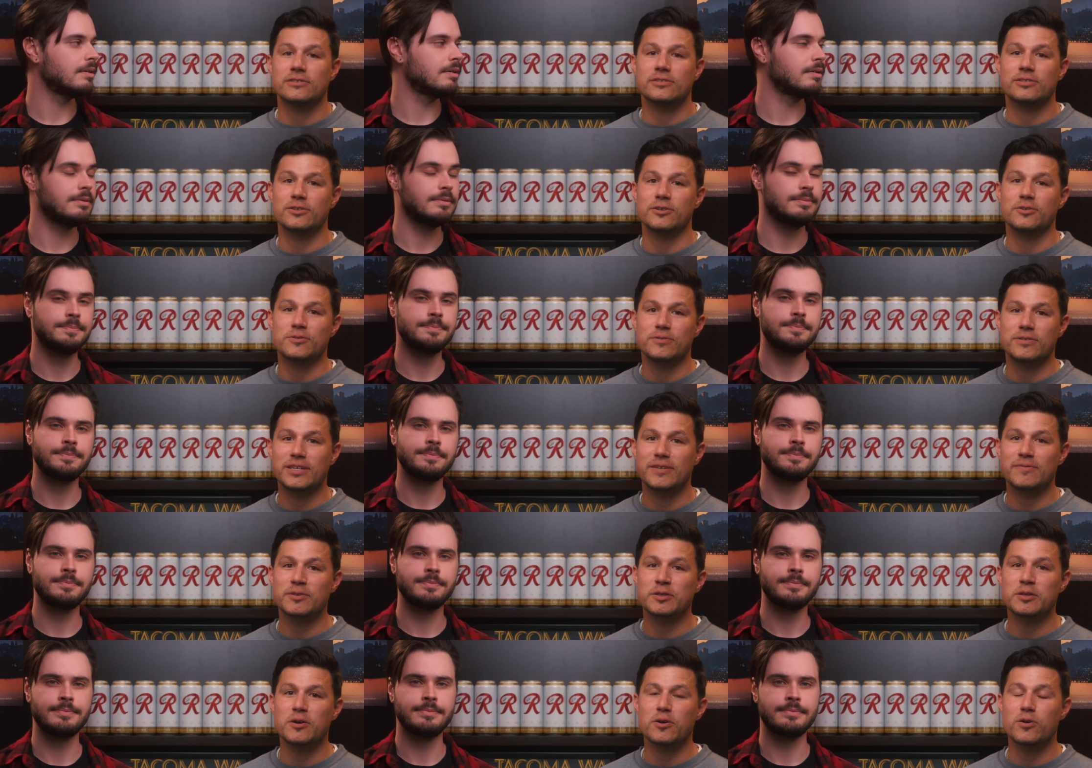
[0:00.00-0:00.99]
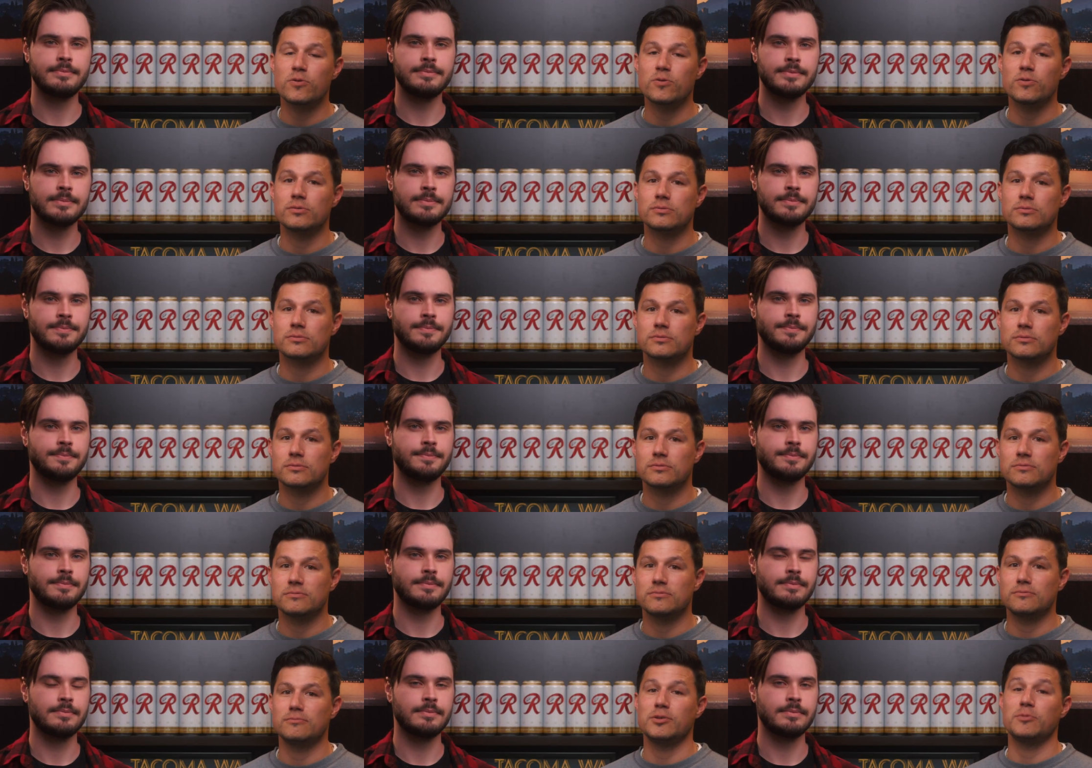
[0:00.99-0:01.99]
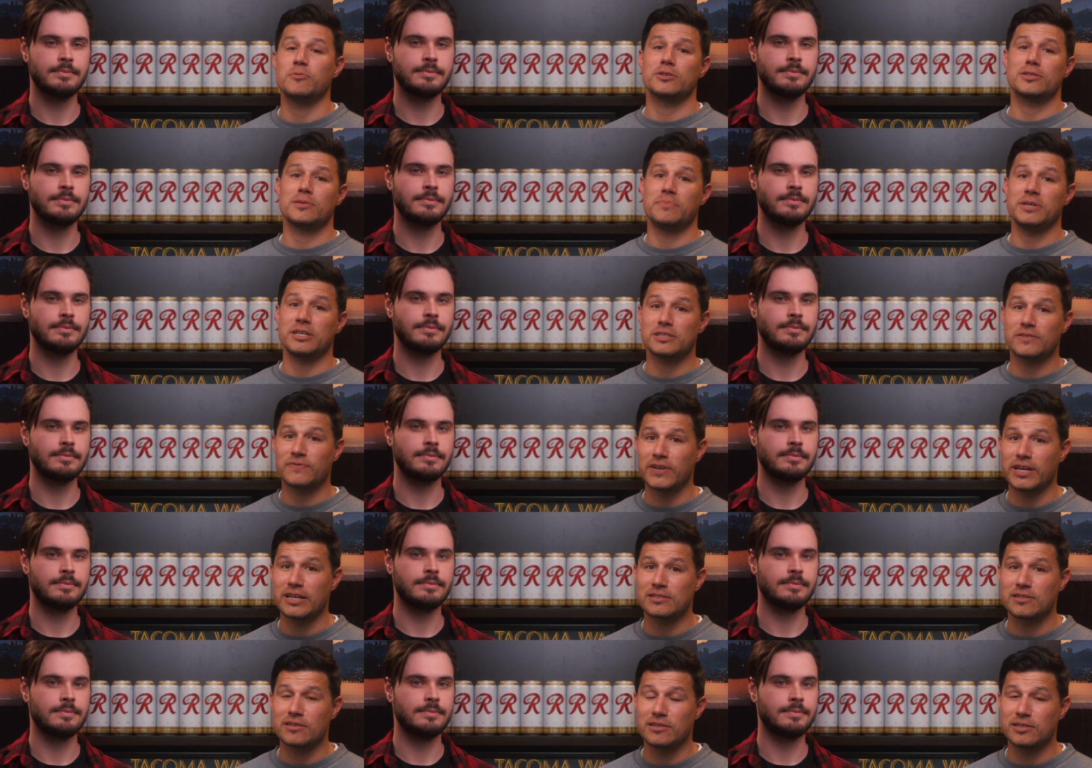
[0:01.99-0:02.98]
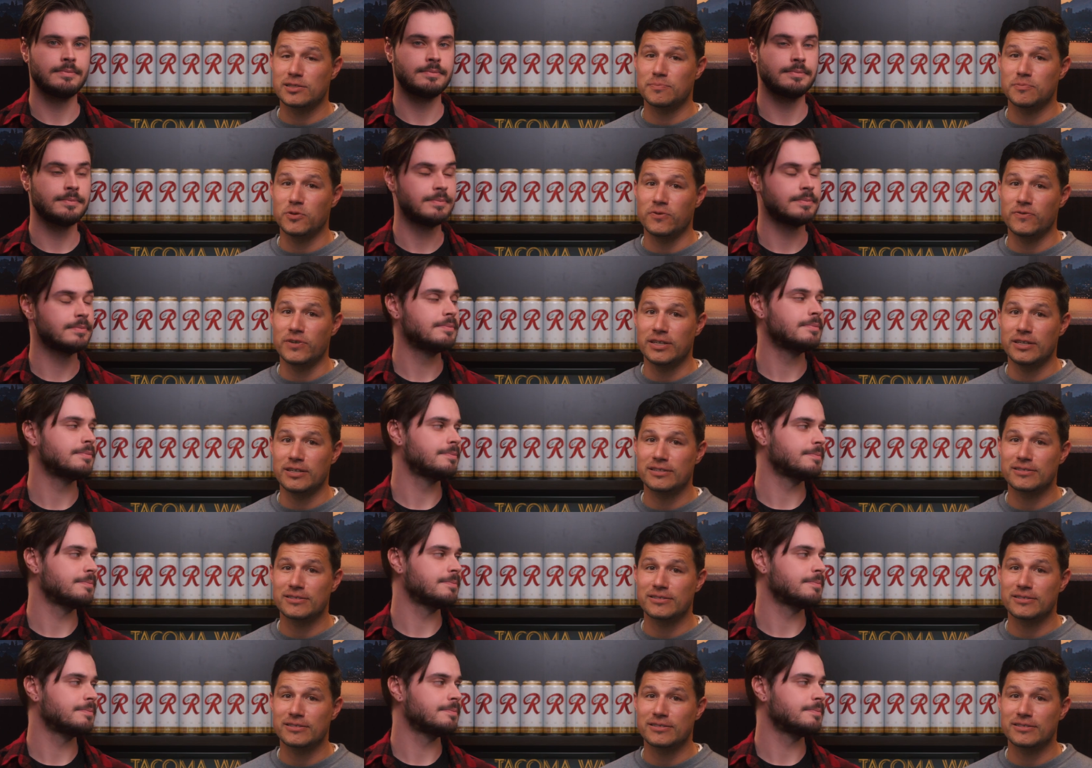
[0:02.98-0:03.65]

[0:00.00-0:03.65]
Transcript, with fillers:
Speaker 1: so even though we weren't the biggest fans in this movie,